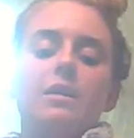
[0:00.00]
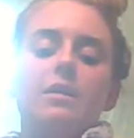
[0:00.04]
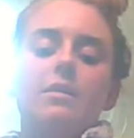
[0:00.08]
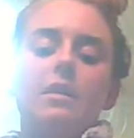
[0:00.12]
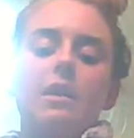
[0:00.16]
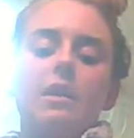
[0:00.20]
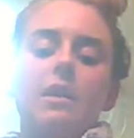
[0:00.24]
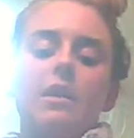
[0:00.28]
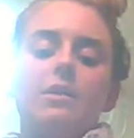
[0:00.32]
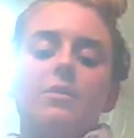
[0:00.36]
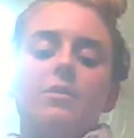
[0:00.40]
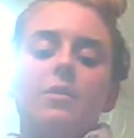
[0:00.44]

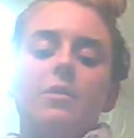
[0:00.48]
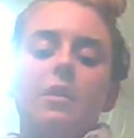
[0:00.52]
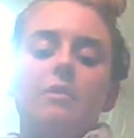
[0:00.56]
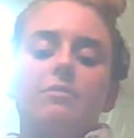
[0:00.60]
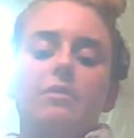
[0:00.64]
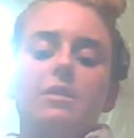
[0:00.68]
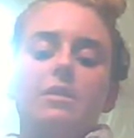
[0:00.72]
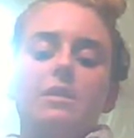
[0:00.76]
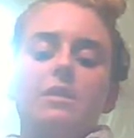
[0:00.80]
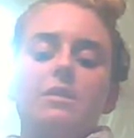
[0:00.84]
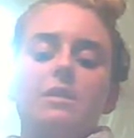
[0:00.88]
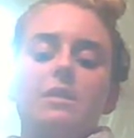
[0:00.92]
that you
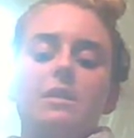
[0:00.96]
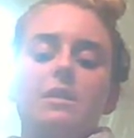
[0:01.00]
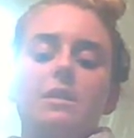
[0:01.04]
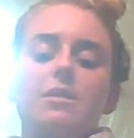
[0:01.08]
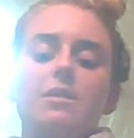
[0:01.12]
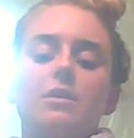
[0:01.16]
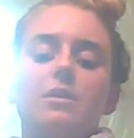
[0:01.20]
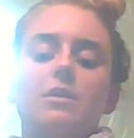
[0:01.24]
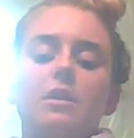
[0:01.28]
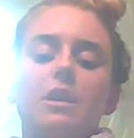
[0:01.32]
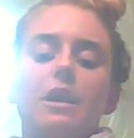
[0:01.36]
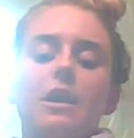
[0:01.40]
have
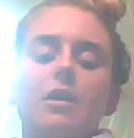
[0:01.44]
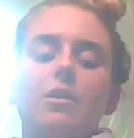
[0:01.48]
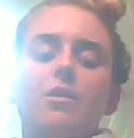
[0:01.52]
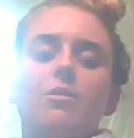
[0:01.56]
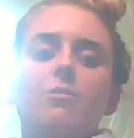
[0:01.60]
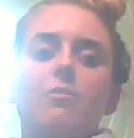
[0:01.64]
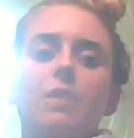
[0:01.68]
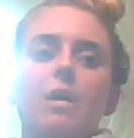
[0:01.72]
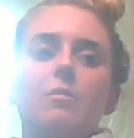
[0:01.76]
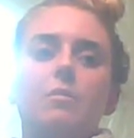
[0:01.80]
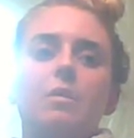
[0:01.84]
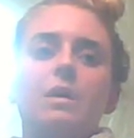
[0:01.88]
considered how
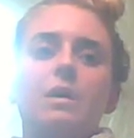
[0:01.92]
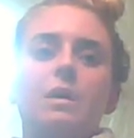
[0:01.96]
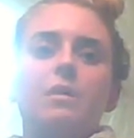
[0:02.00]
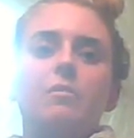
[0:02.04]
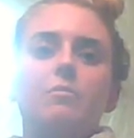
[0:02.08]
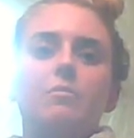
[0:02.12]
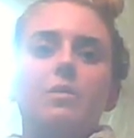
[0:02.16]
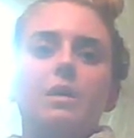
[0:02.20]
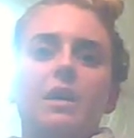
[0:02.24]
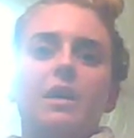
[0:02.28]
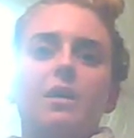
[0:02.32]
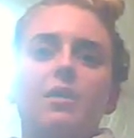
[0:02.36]
a rabbit
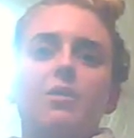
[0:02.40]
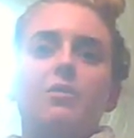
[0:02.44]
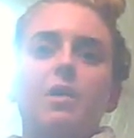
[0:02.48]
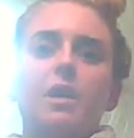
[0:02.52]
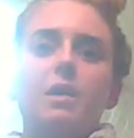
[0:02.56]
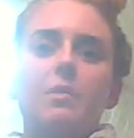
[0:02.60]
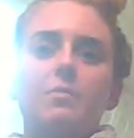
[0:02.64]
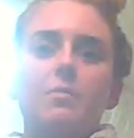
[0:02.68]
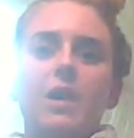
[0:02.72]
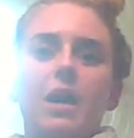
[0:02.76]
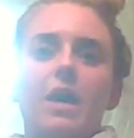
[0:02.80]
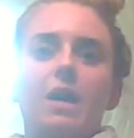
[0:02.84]
can be a
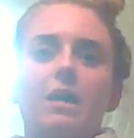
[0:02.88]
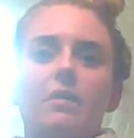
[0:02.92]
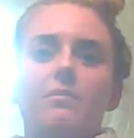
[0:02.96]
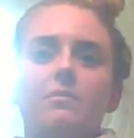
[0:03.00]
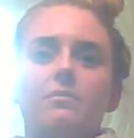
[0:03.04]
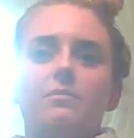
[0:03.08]
great pet.